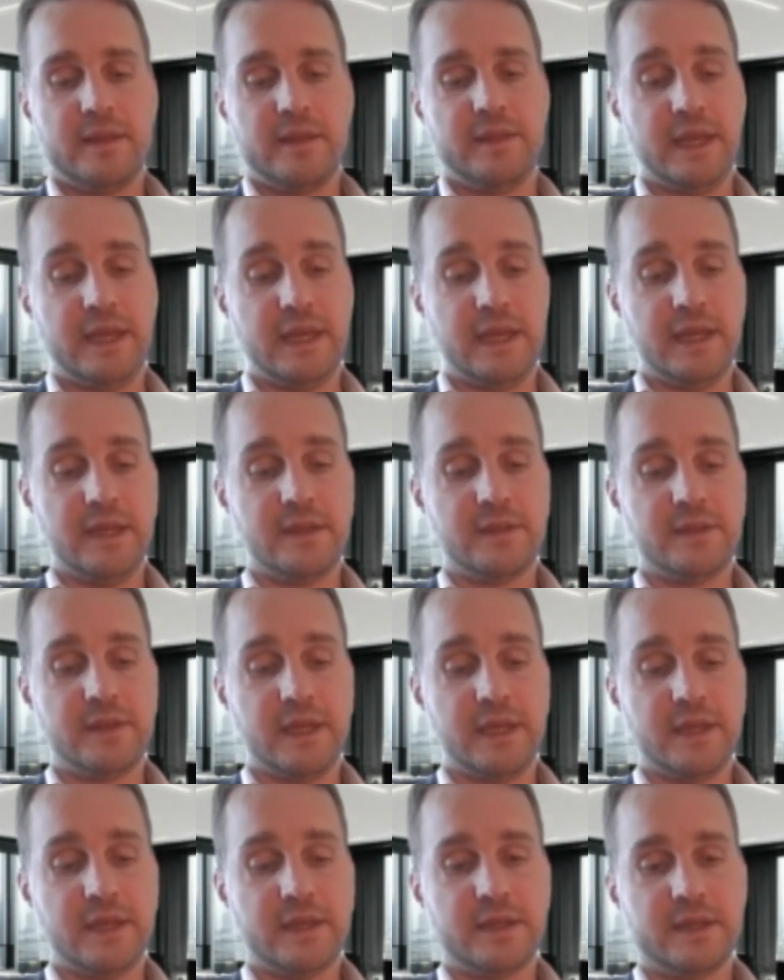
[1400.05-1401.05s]

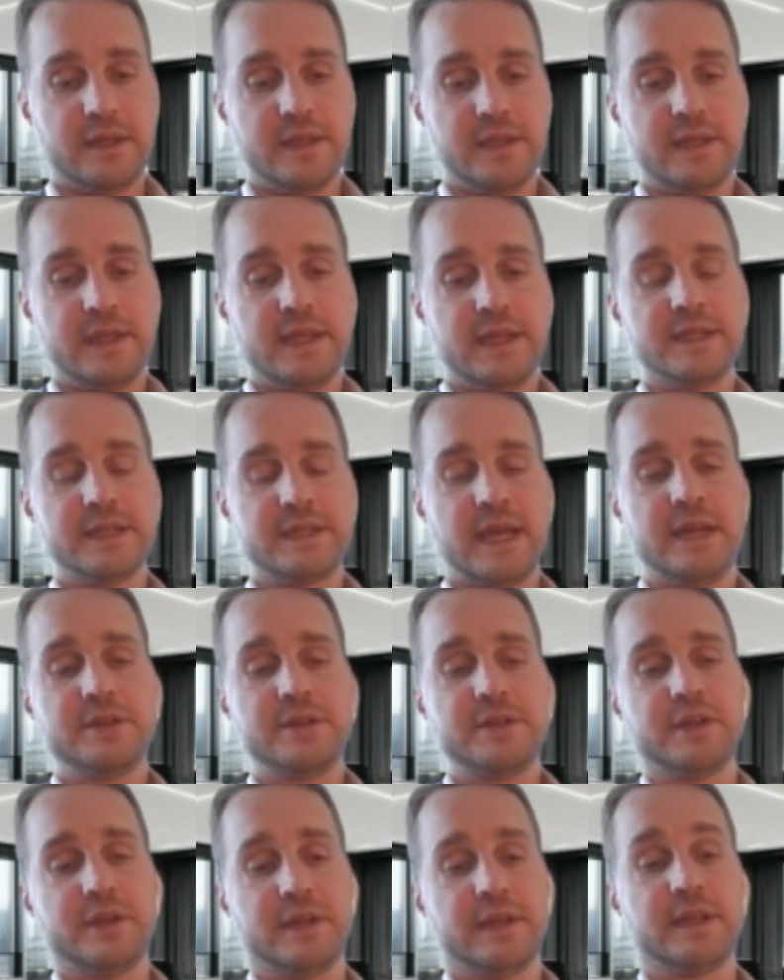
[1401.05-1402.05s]
the
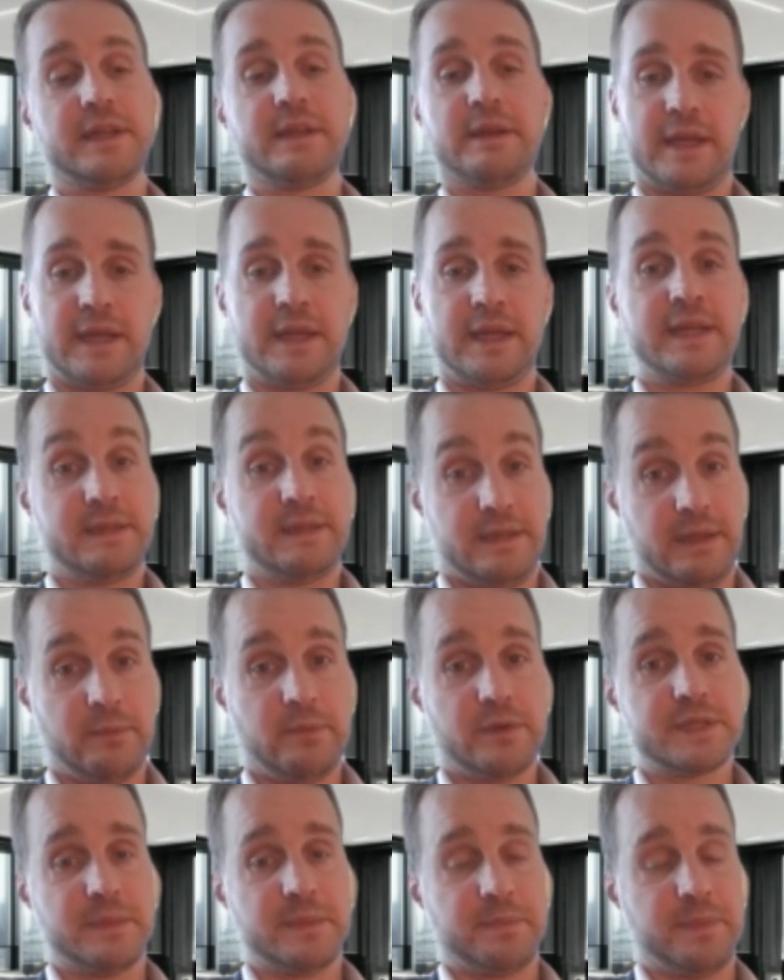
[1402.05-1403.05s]
intention, and it
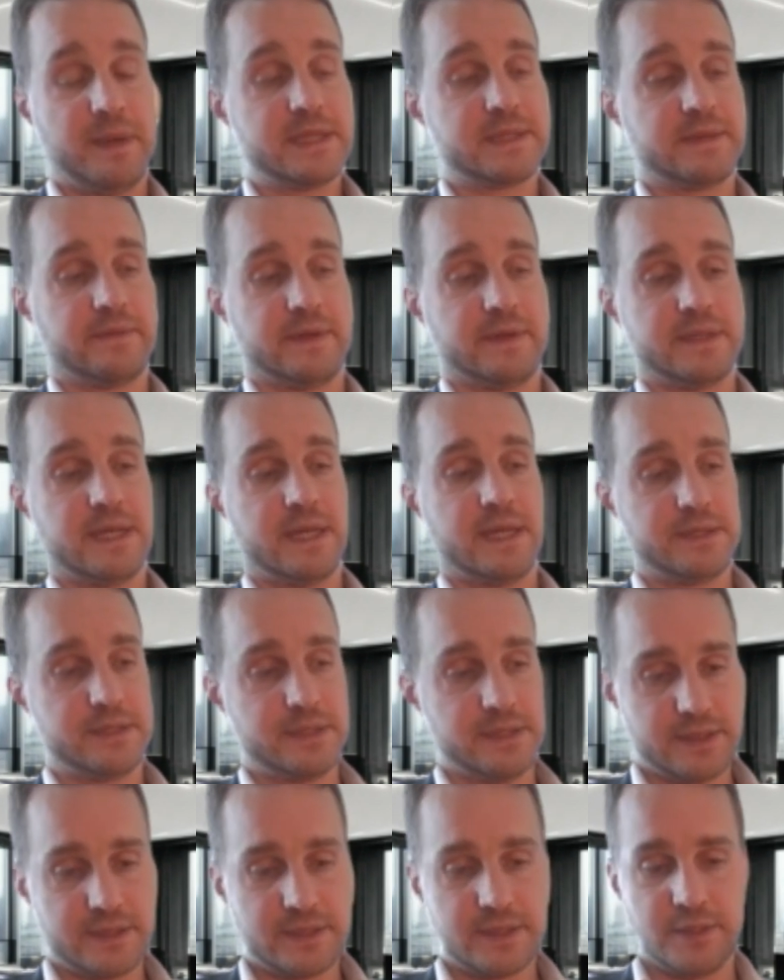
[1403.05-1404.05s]
was the best of
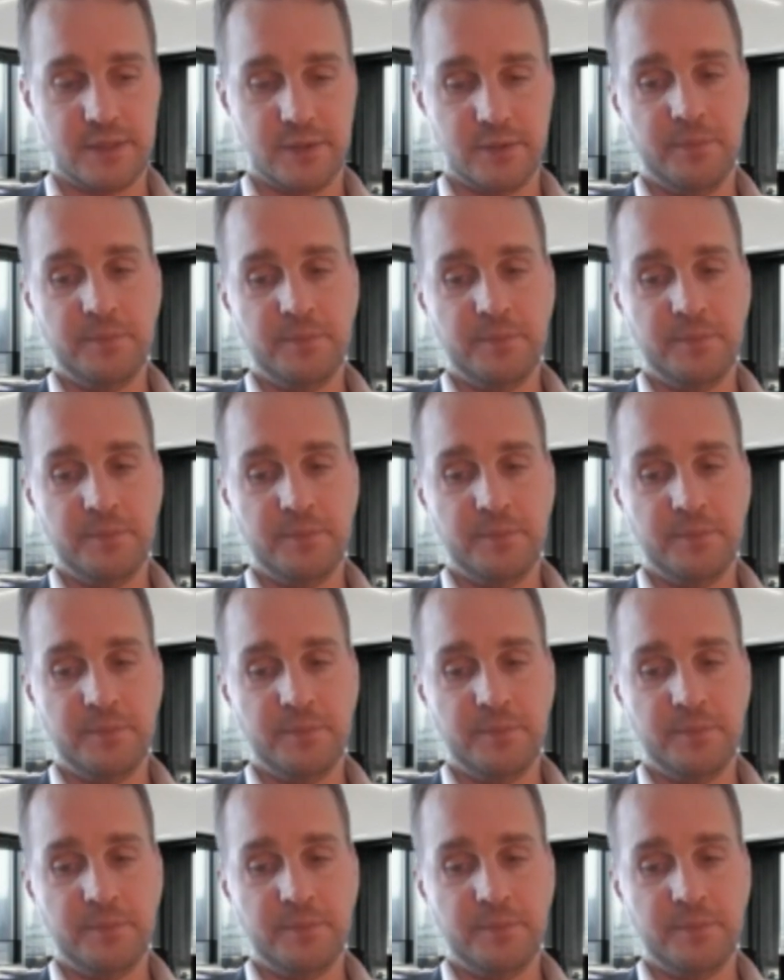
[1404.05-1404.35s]
intentions, to